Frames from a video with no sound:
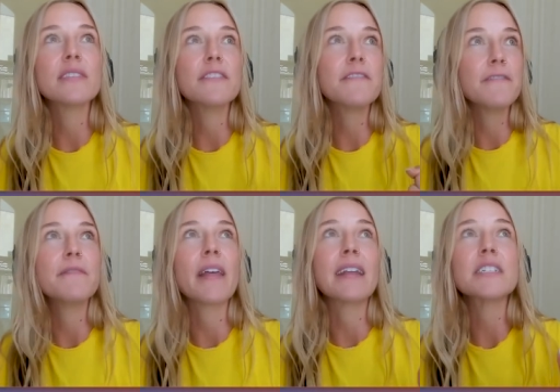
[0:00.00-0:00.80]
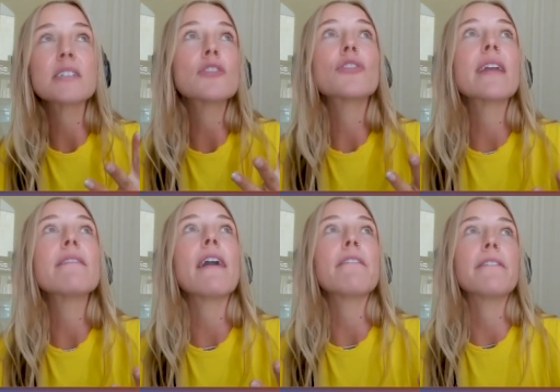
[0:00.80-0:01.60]
to like just crave
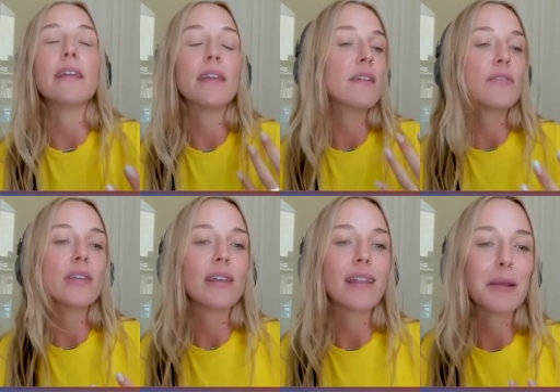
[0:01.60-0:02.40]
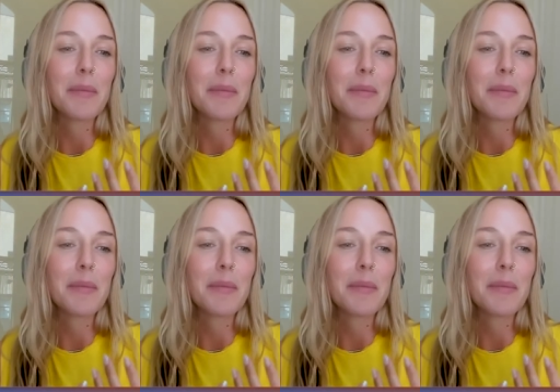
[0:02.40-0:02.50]
that feeling of feeling like